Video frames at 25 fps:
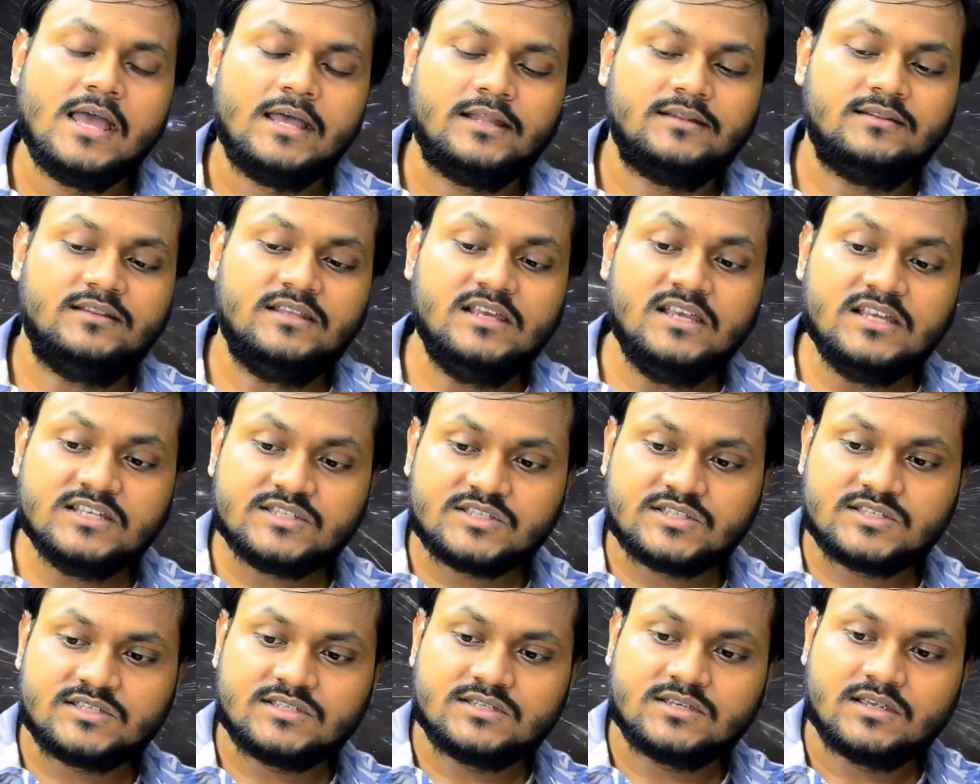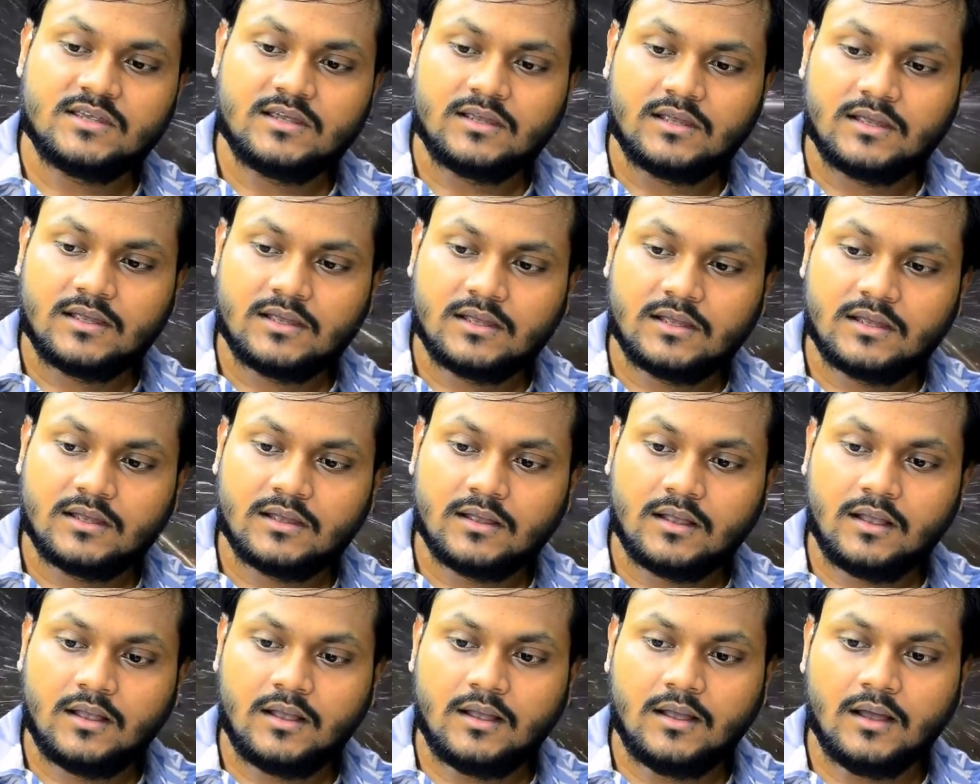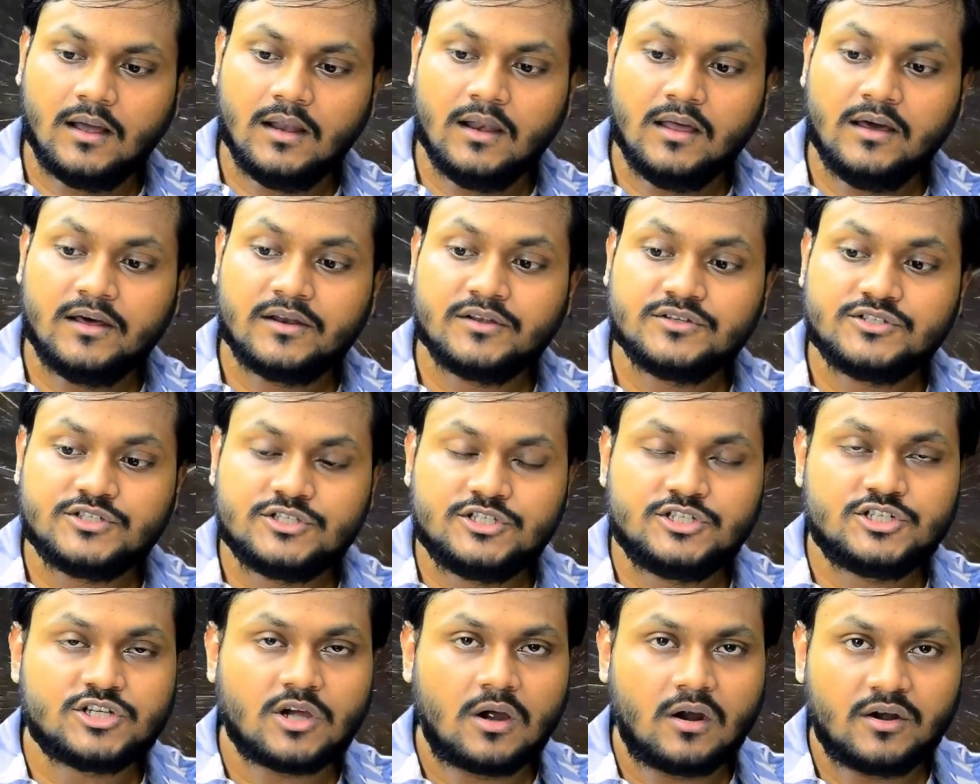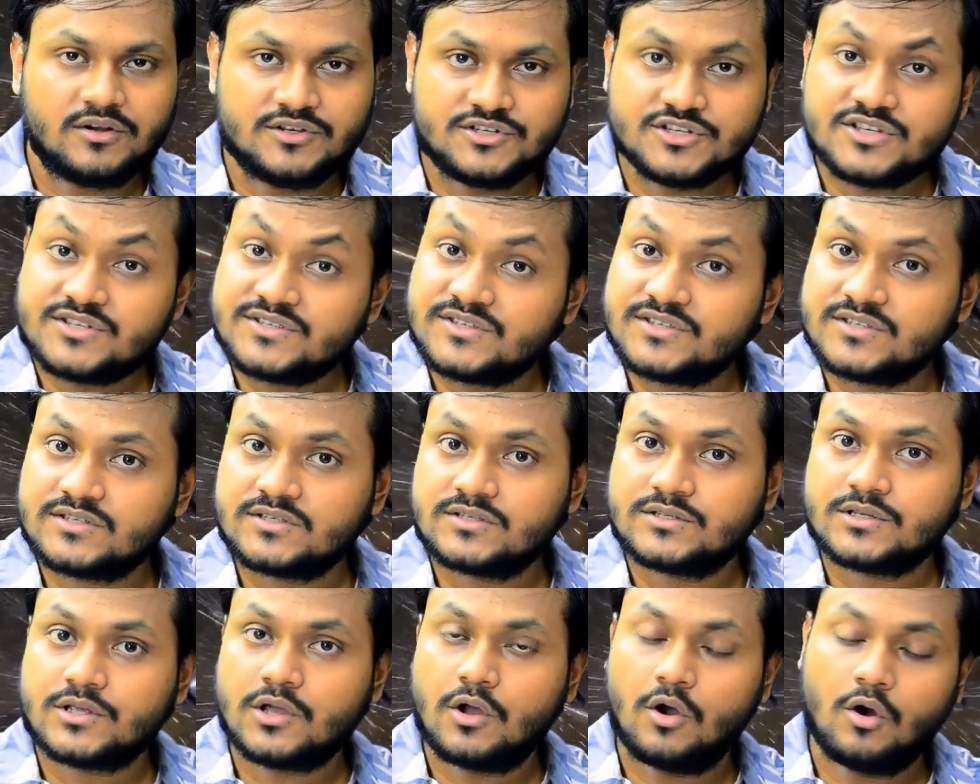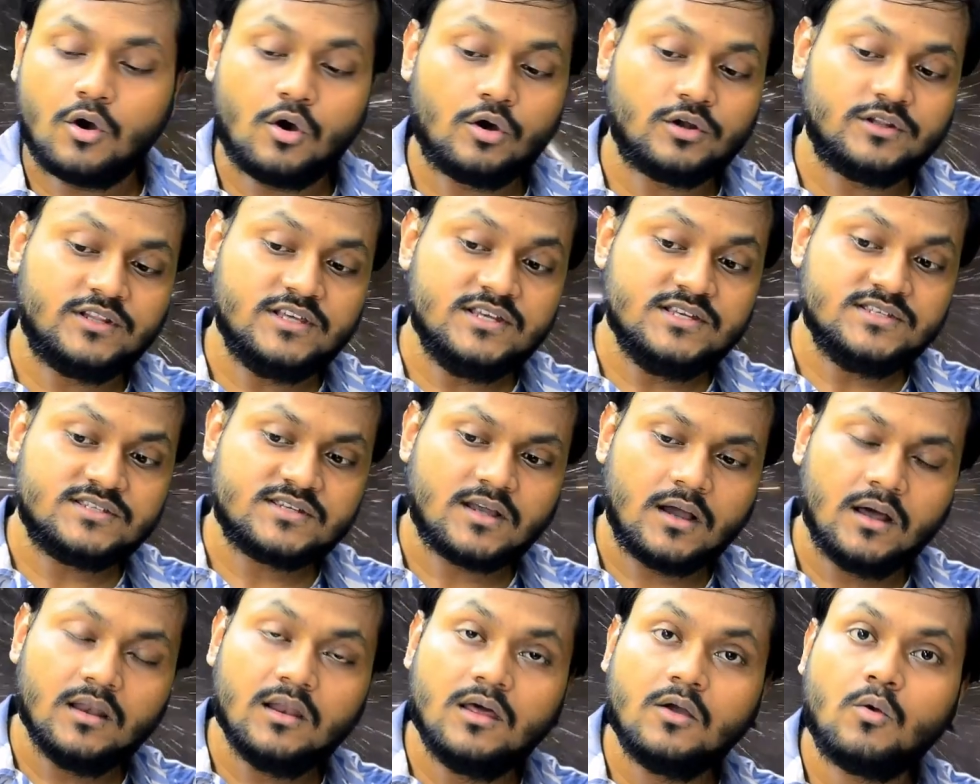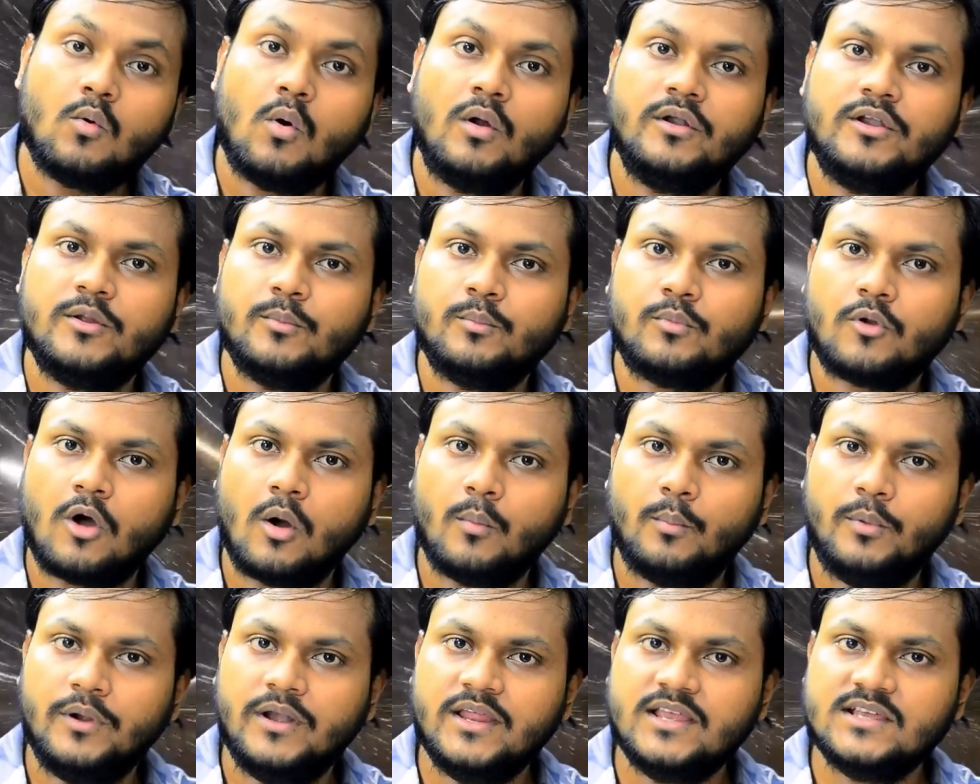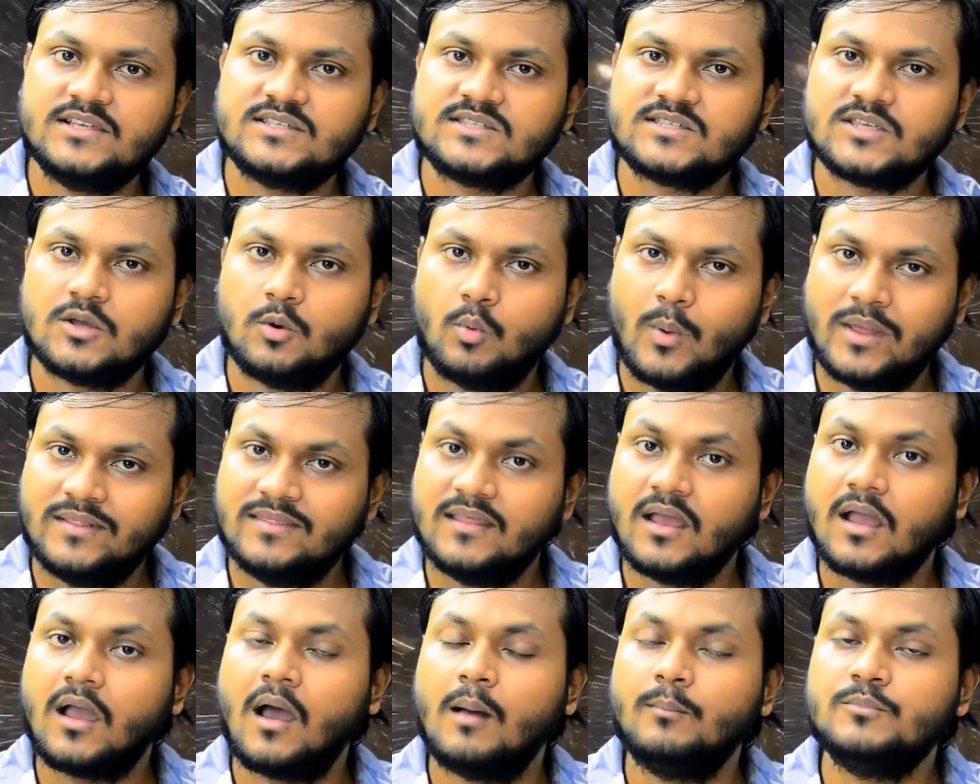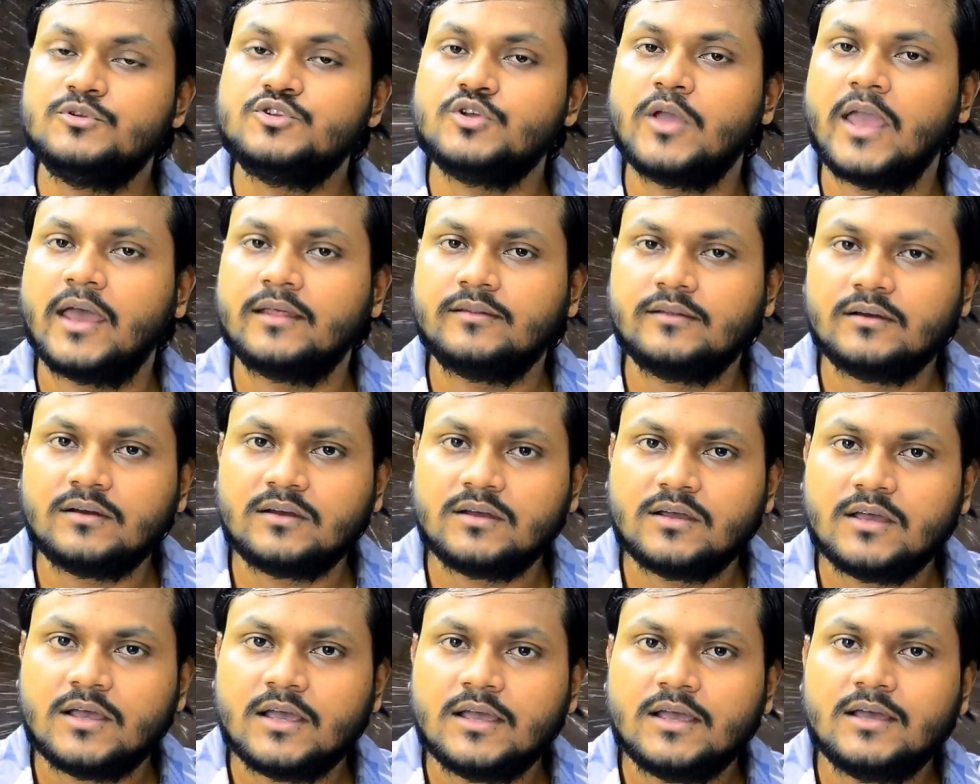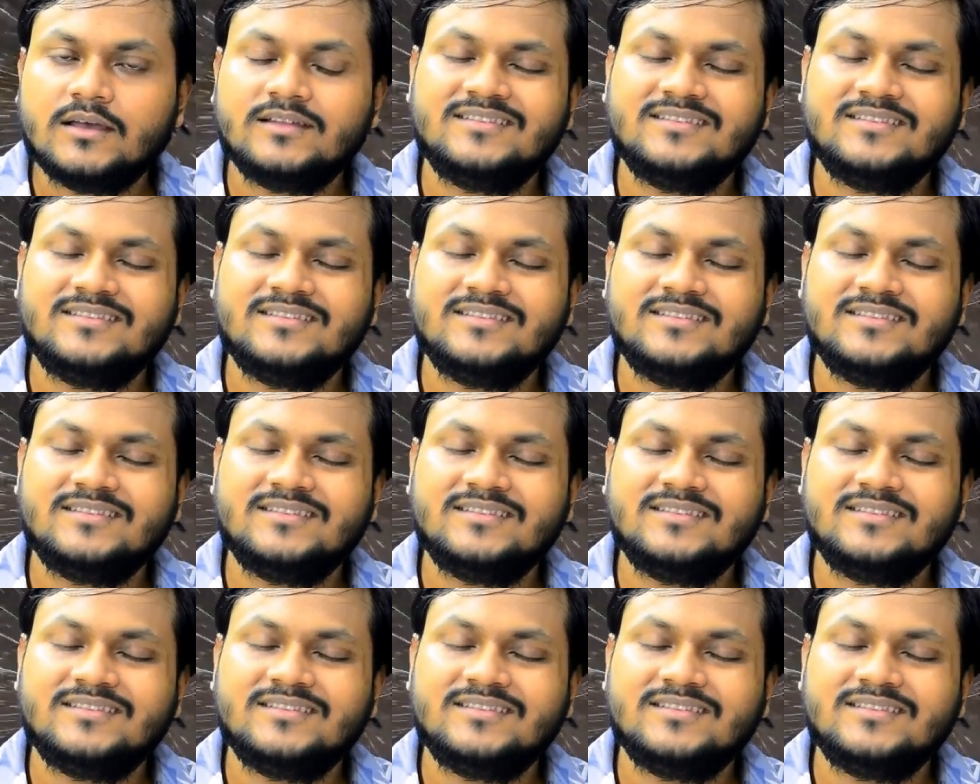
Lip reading: These color charges or these color quantum properties, when they come together,